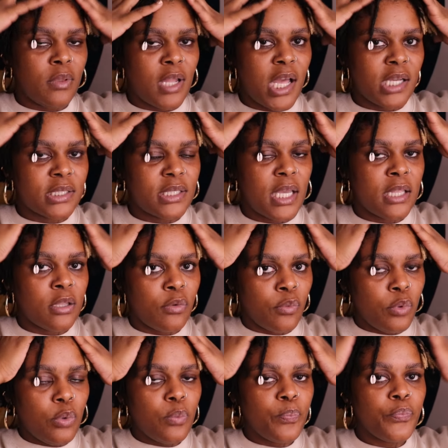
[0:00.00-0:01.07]
locks at the
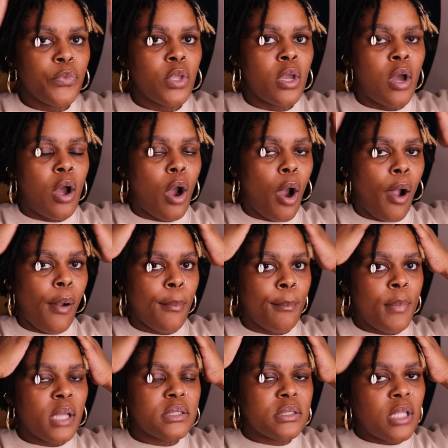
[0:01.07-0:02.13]
root are
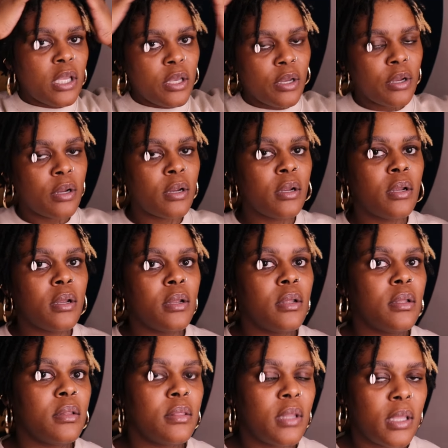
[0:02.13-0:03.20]
much thicker
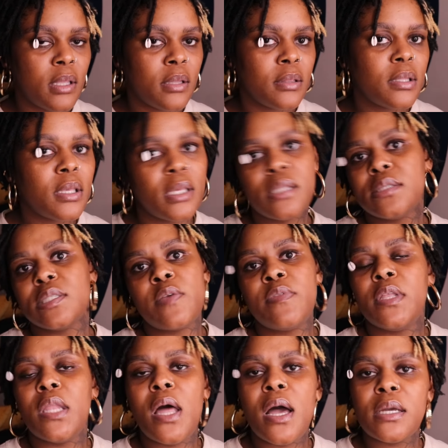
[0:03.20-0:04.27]
than the ends of
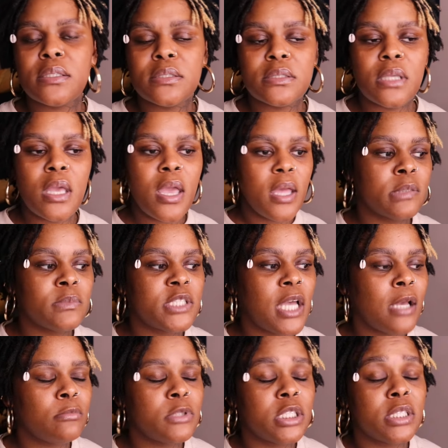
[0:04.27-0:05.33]
the locks.
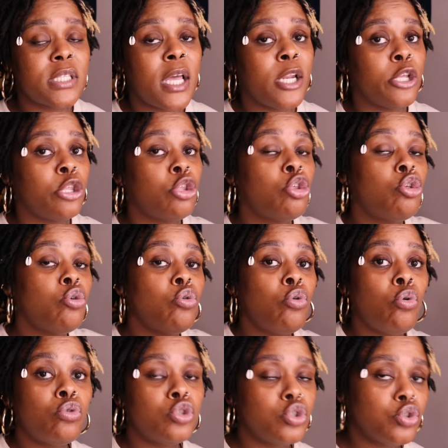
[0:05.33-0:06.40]
Sometimes there's not a
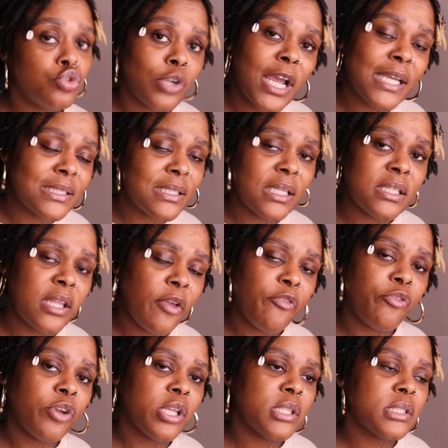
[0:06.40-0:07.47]
huge drastic
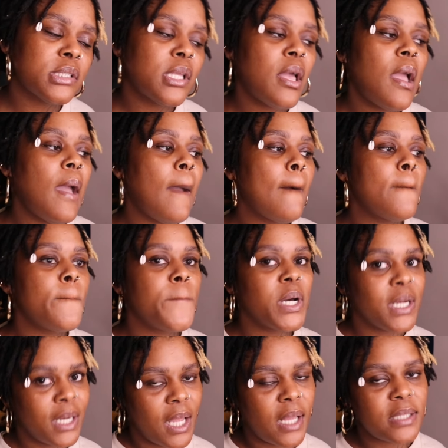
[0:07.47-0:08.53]
difference,
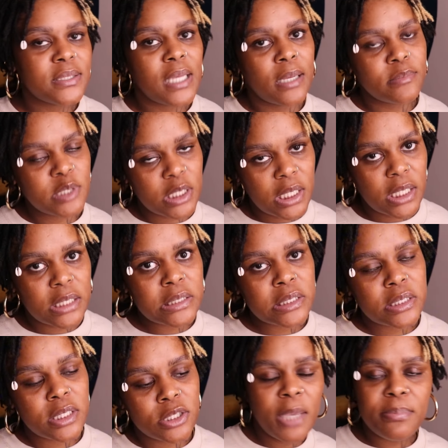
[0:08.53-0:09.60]
but a lot of times it
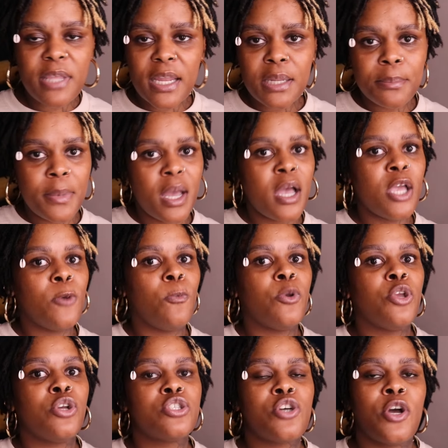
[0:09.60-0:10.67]
is. Keep that in mind
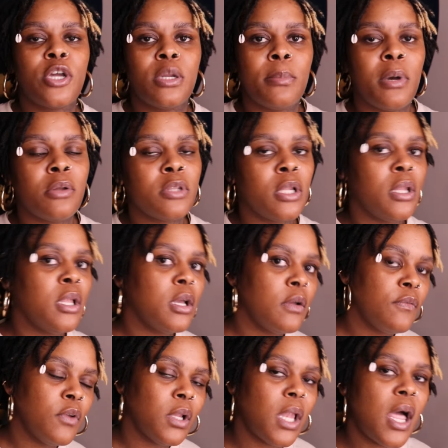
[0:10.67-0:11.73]
when you're talking about the look
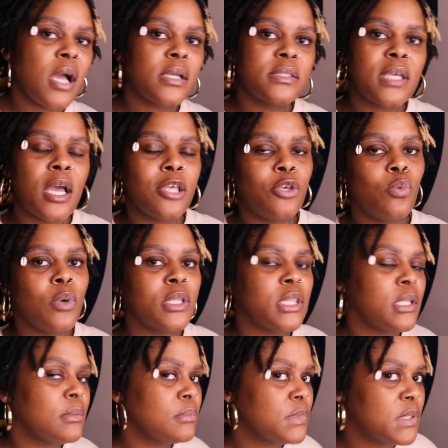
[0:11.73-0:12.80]
of your locks, how you want
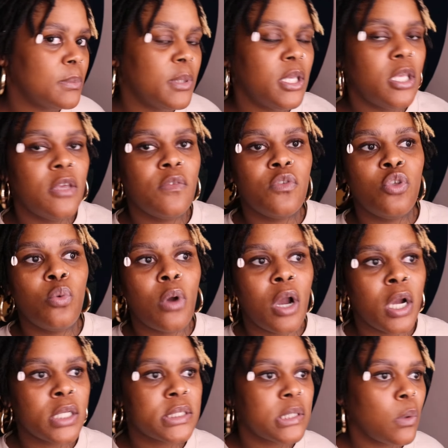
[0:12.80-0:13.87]
them to be. If you
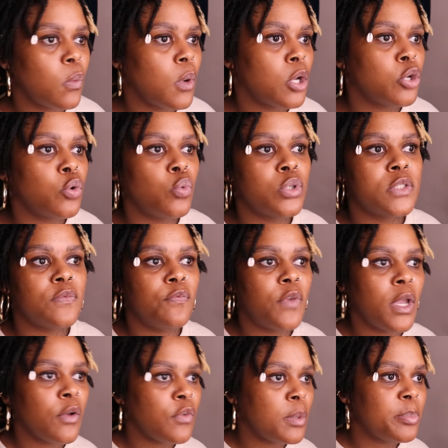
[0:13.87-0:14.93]
are someone who is
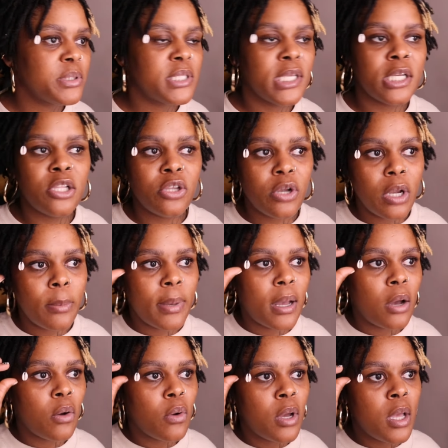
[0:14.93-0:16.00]
very particular
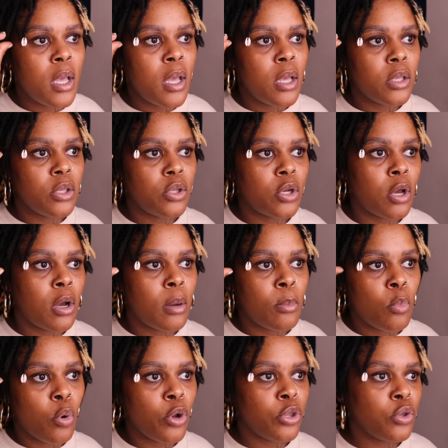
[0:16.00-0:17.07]
about, you know, a
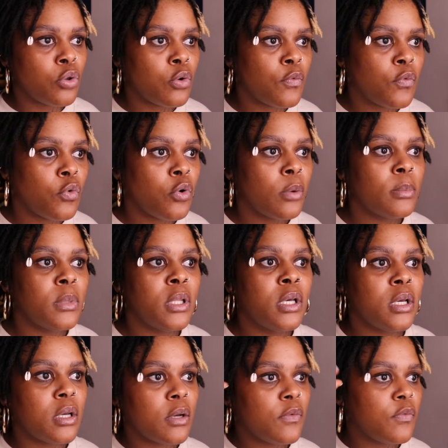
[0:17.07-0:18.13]
more uniform
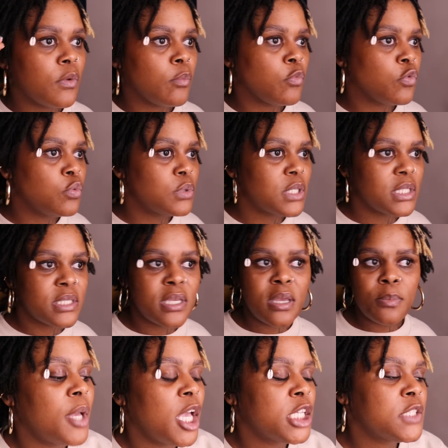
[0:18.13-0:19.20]
look from root to
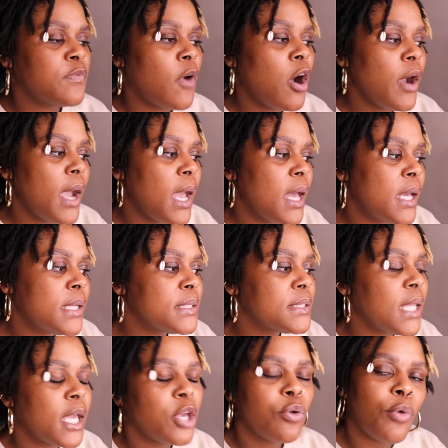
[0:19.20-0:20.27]
tip. As far as
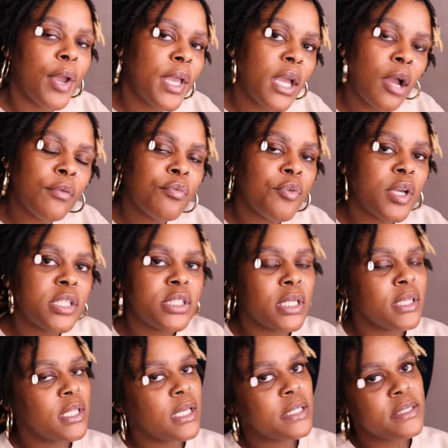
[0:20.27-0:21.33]
like gray coverage
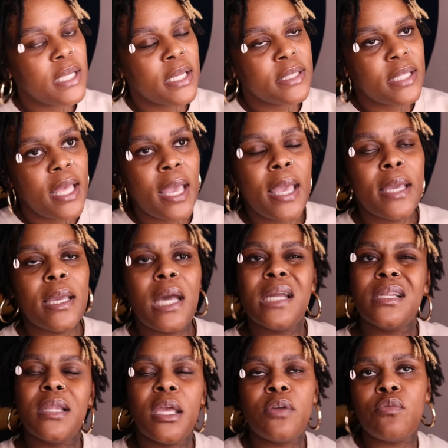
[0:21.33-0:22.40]
and things like that,
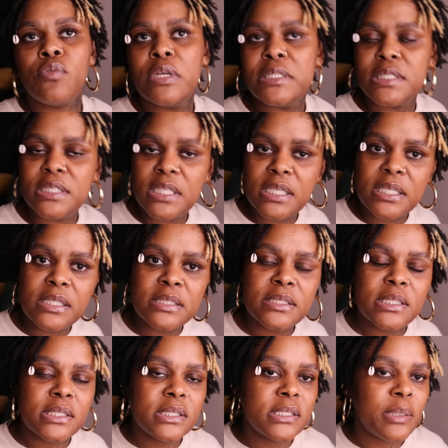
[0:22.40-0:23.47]
kind of like rinses,
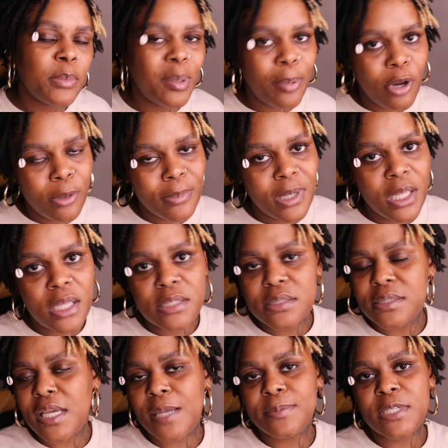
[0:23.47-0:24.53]
semi-permanent
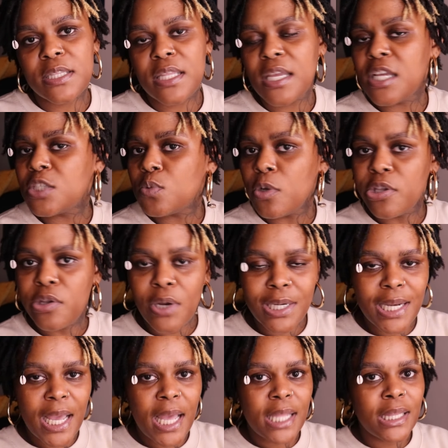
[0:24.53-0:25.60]
types of things where you are
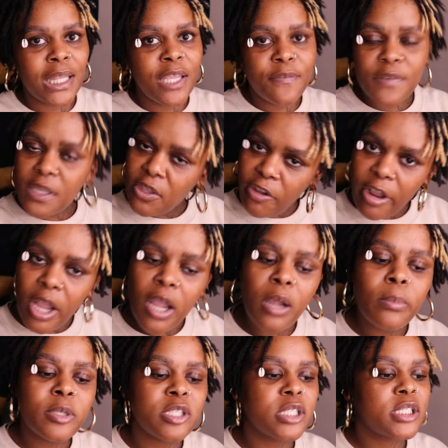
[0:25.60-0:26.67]
not lifting your hair
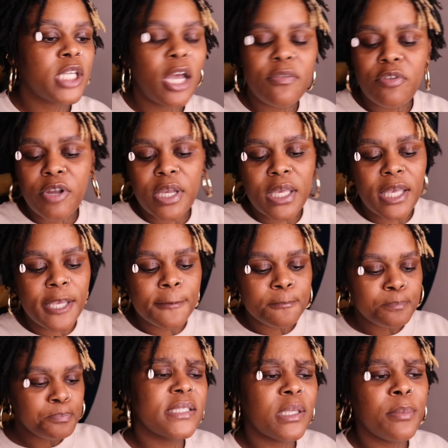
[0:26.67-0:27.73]
but just covering it.
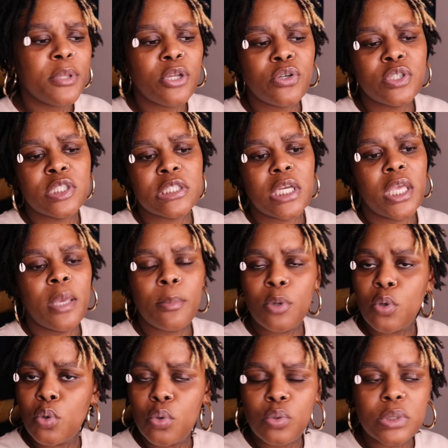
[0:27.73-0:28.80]
Some of those
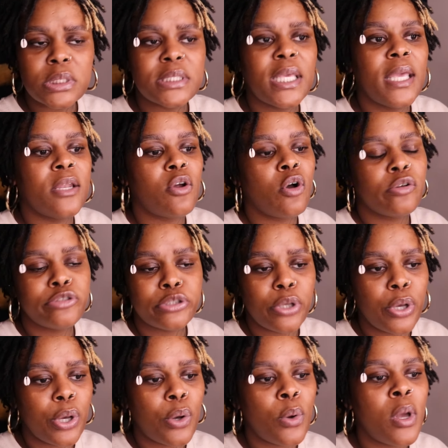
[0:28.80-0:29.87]
chemicals can
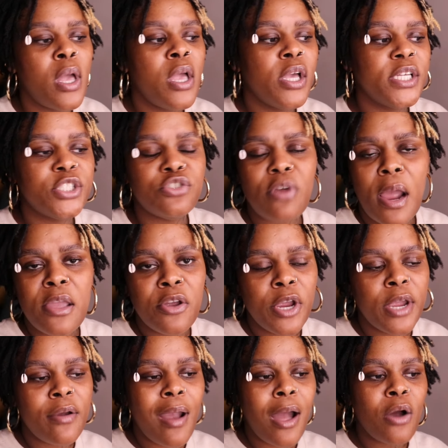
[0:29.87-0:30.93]
also dry your
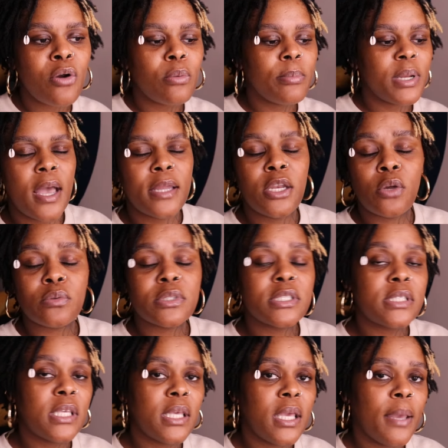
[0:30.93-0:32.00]
hair out, but I don't
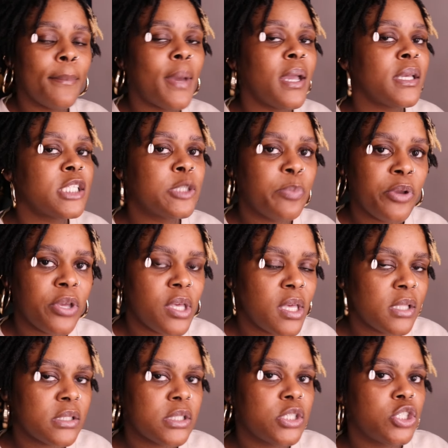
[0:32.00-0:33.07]
see in my
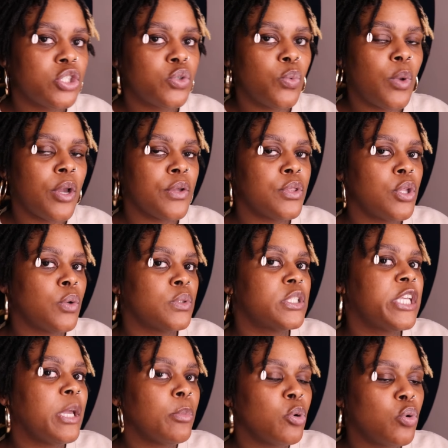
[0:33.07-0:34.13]
experience to where those
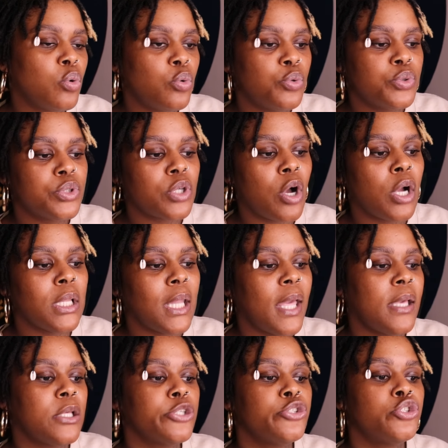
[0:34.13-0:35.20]
chemicals are
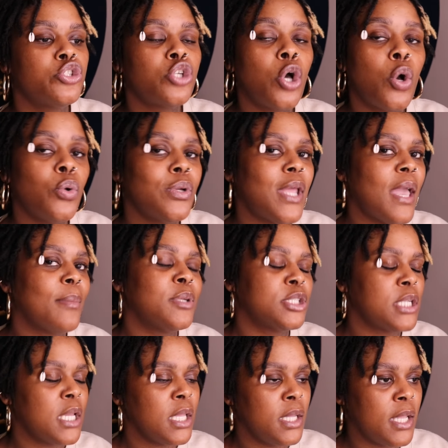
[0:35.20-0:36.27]
like so
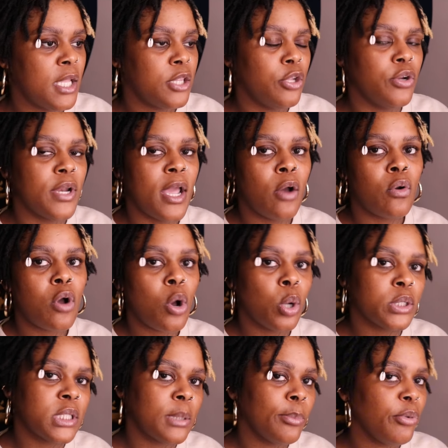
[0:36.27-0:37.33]
damaging that they're now
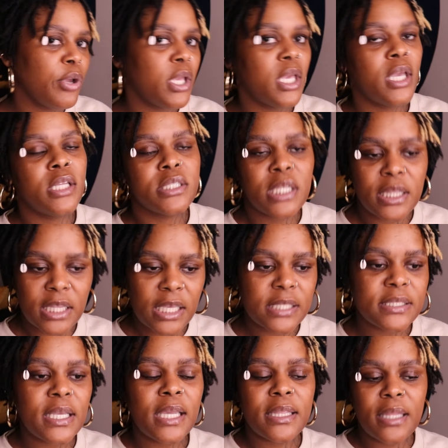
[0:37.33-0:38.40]
causing breakage and
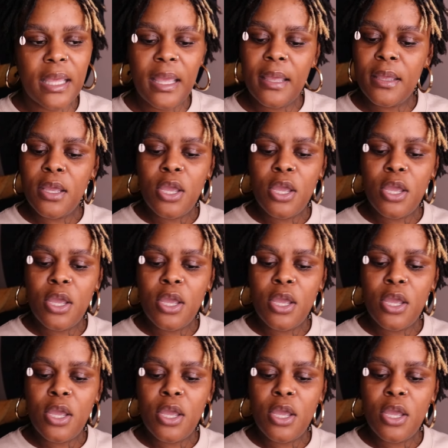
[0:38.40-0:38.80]
things like that.